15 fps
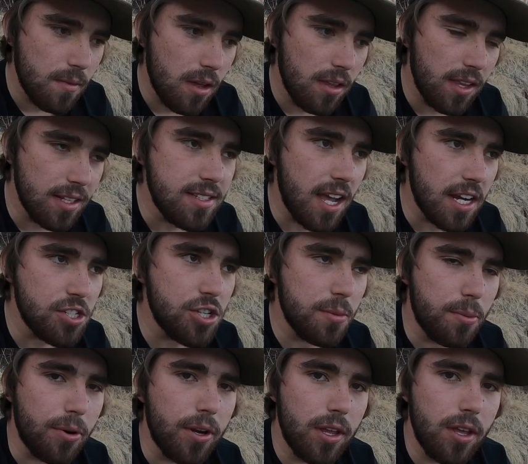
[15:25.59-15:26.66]
That's actually
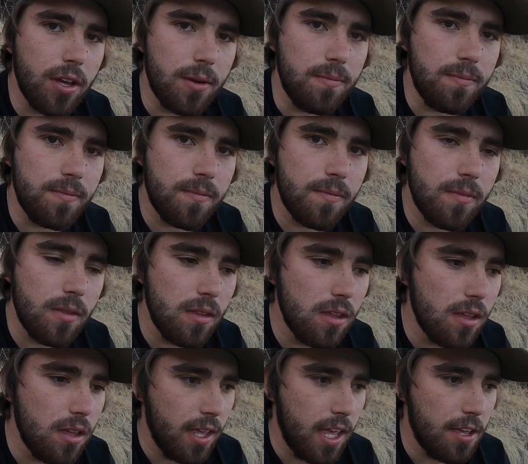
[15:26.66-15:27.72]
pretty good.
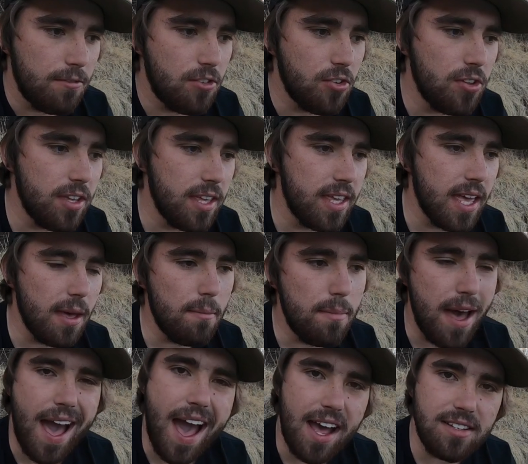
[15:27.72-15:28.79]
If you can get
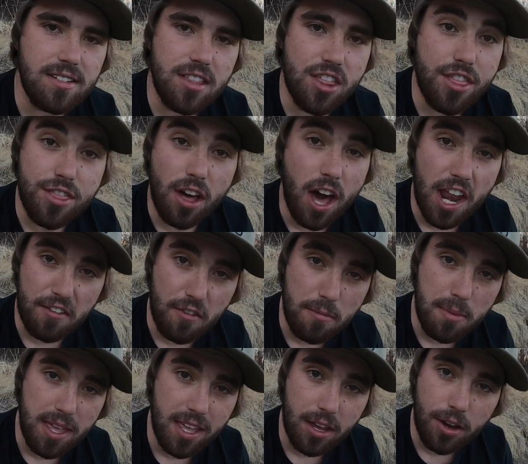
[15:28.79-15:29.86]
past the thought of it
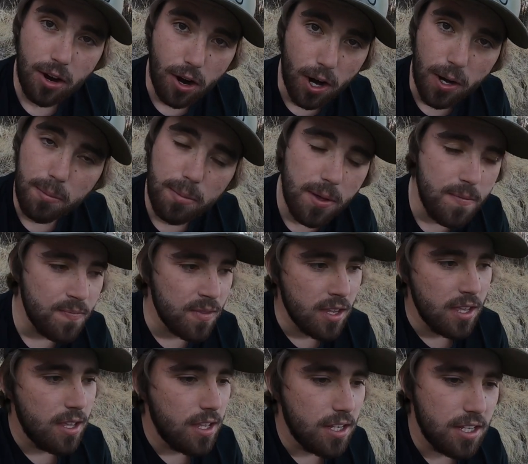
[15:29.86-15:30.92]
being carp,
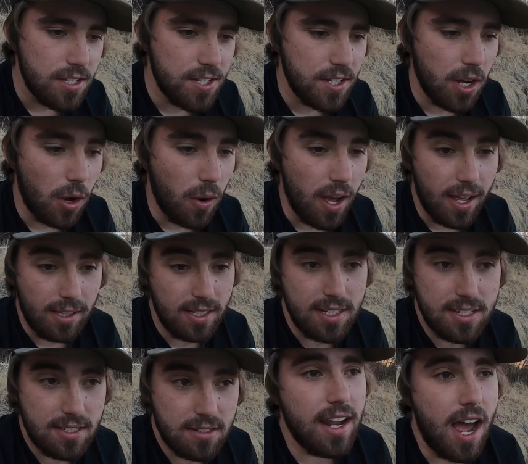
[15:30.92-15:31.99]
because you know, at
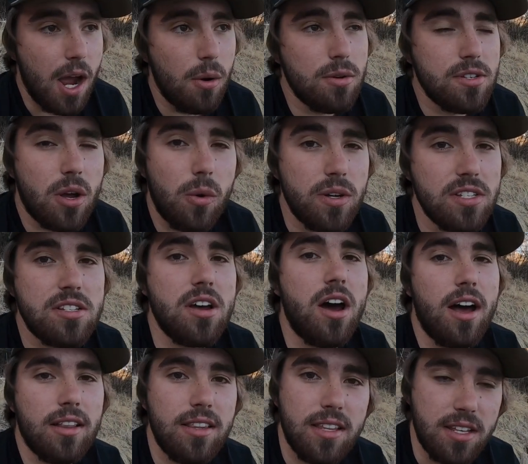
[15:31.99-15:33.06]
least I was always
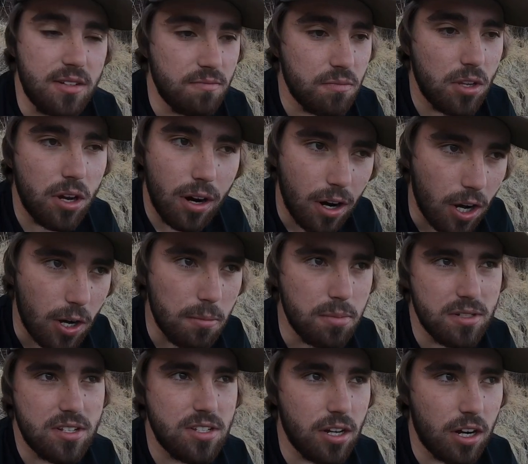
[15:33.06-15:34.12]
taught that carp
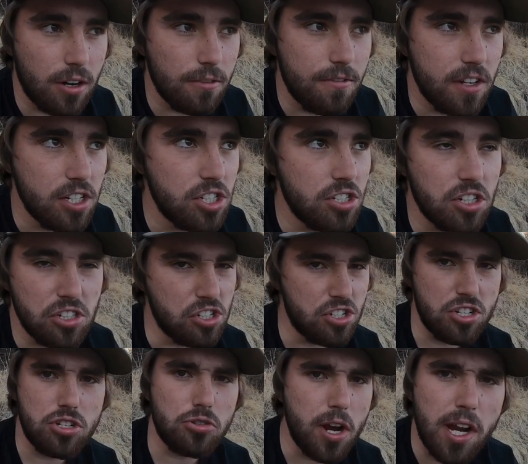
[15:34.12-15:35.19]
and suckerfish, they're just
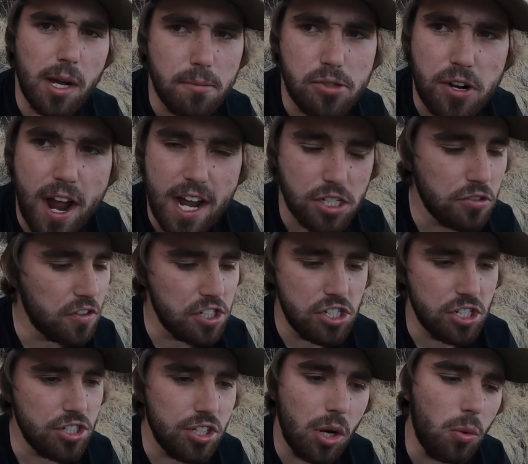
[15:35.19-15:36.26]
straight up trash fish,
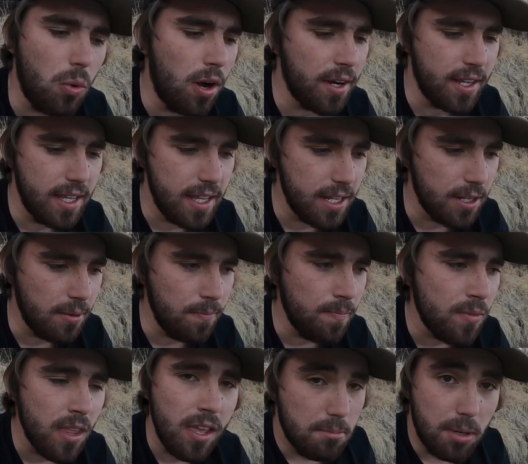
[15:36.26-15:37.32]
you don't want to eat them.
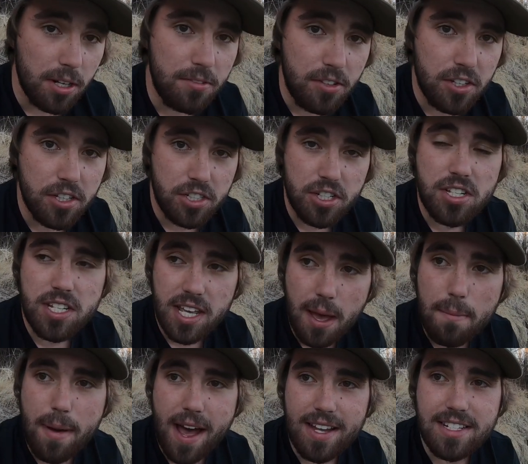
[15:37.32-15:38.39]
But if you can just get
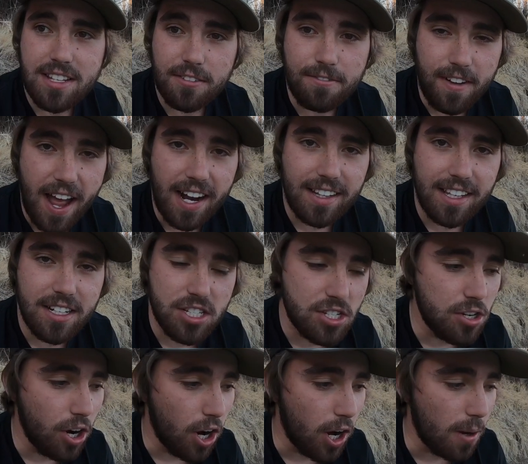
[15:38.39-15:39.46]
past the fact that it's
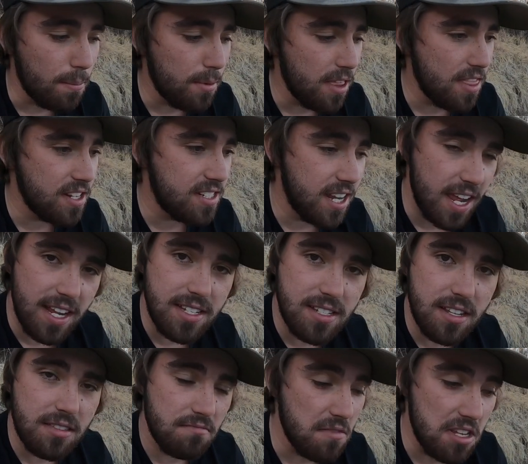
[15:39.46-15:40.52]
carp, the taste,
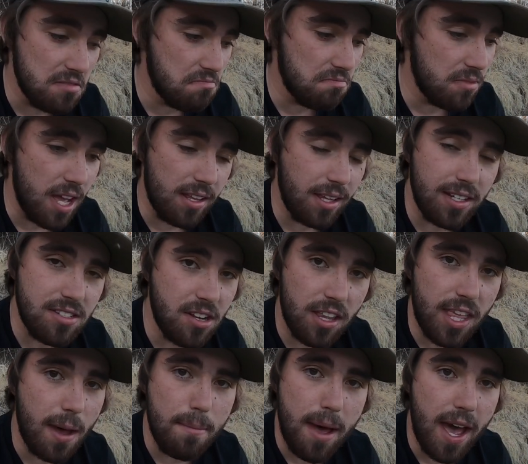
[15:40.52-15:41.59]
it, that, that's not
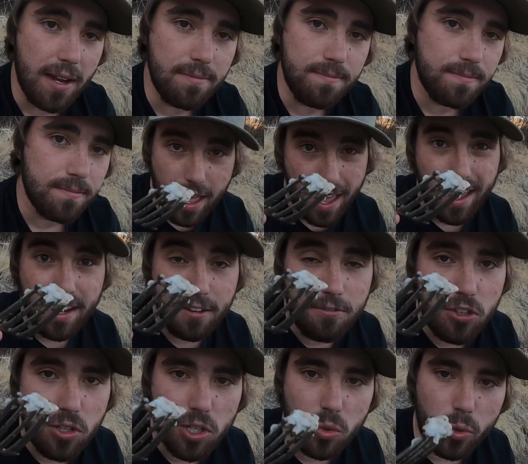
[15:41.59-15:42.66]
that bad. And if
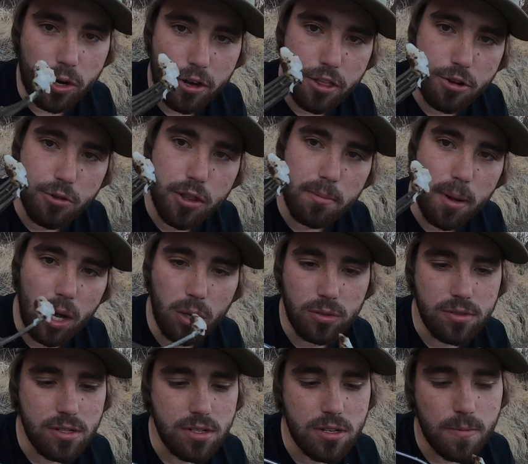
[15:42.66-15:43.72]
you can work through the
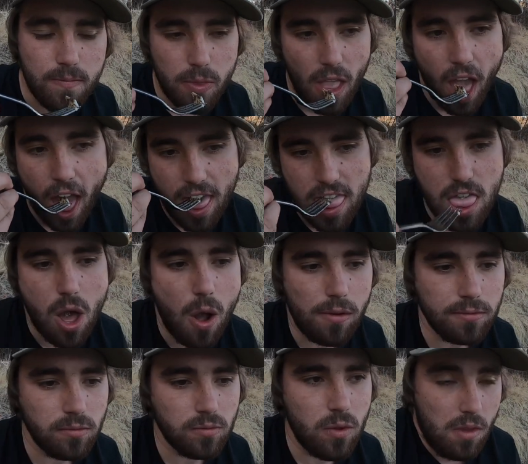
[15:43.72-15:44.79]
bones,
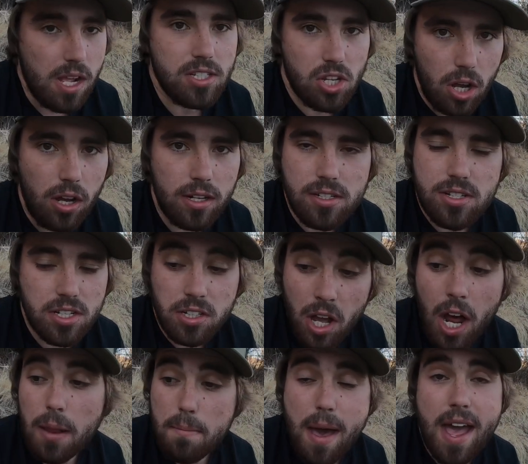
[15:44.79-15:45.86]
that's honestly
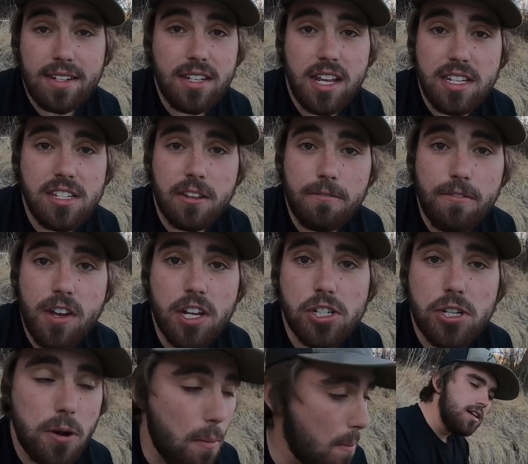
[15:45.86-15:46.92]
not a bad tasting
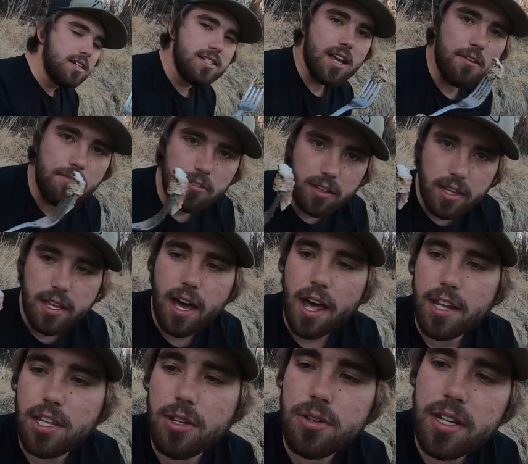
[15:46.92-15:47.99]
fish. Definitely got
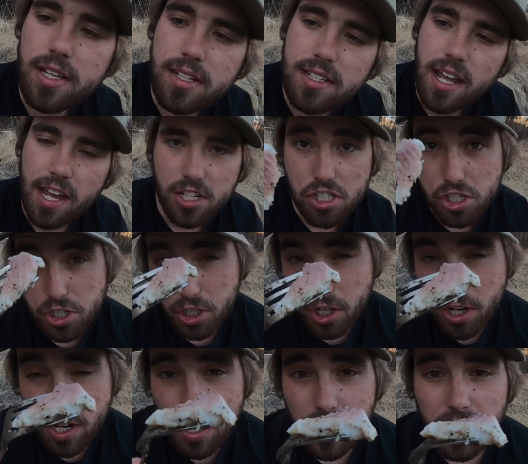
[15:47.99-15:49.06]
a unique
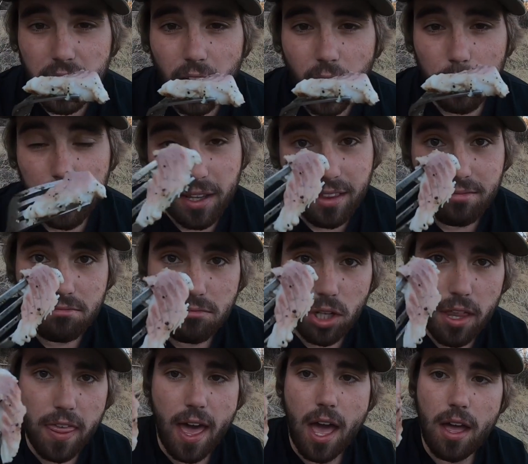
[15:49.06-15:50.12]
texture. I mean, look
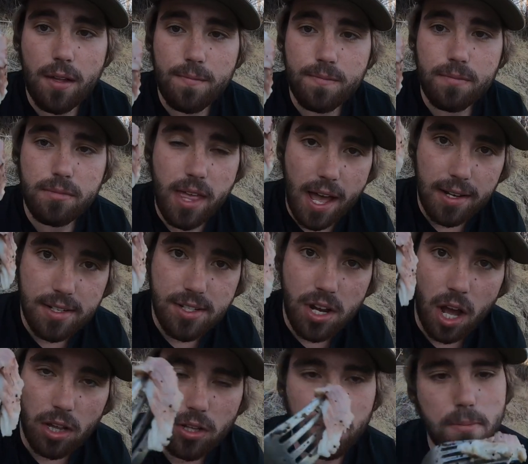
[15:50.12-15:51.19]
at that. That does
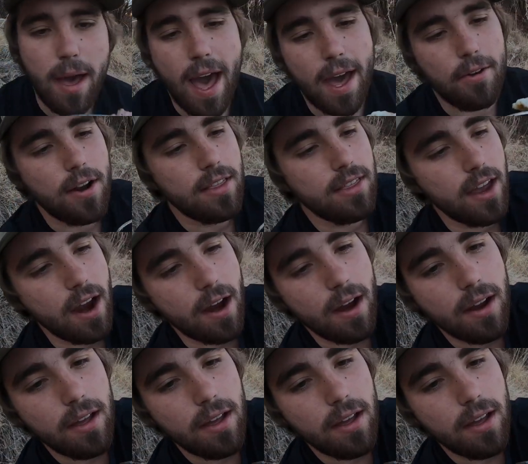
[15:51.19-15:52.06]
not look bad right there.